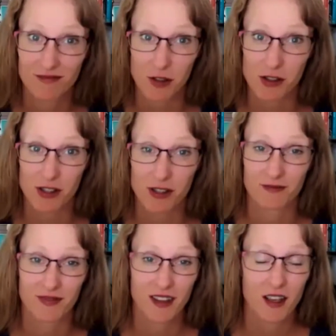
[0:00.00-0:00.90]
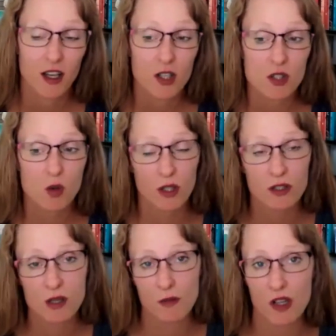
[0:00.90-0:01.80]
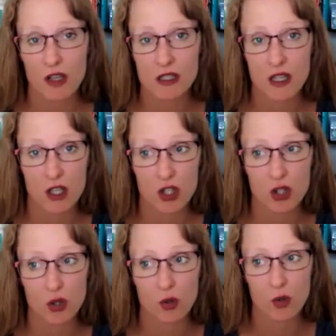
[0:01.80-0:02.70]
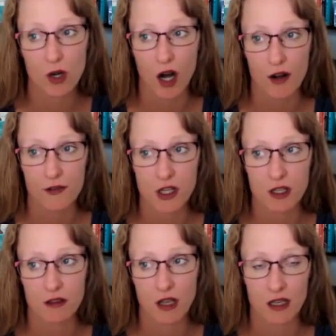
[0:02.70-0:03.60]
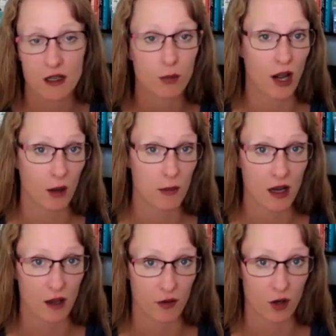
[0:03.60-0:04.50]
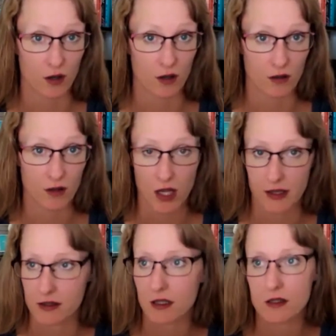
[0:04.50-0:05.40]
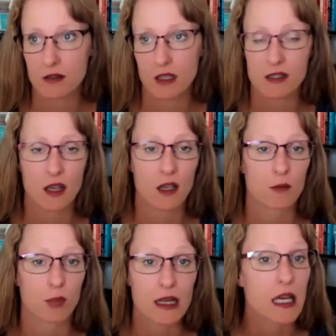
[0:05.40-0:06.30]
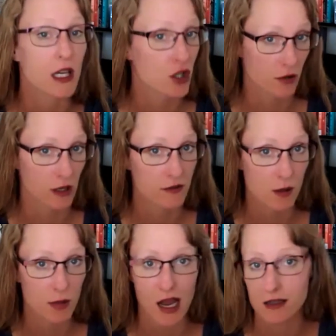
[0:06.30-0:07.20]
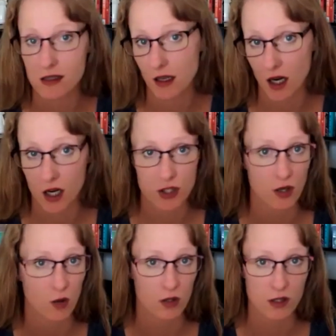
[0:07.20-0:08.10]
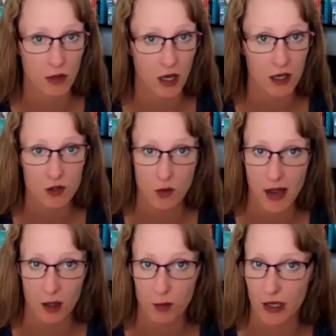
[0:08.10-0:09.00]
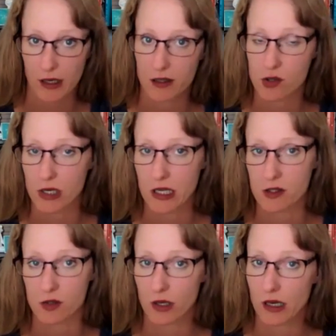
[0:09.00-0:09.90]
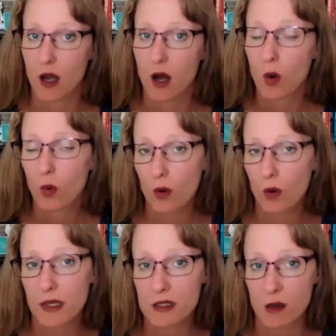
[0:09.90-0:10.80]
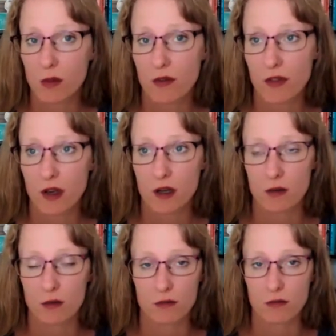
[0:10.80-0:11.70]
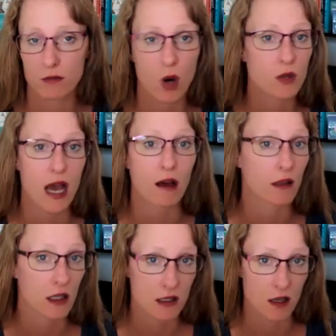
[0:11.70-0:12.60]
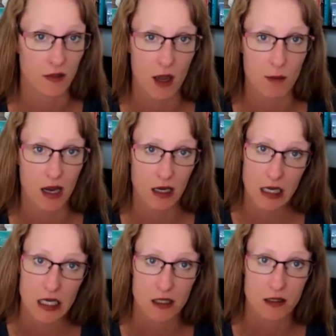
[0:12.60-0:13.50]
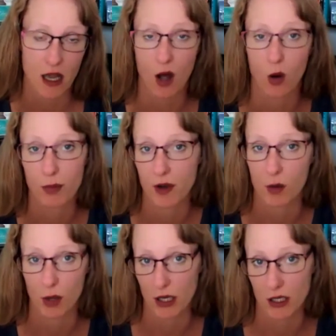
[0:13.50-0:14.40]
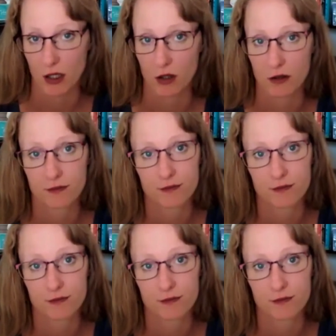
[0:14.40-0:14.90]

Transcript: for sure. So what are some things that you often end up recommending for clients? Let's let's say brain injury. If somebody has a concussion or some kind of traumatic brain injury history, what would be some of the modalities that they might need to help their brain heal?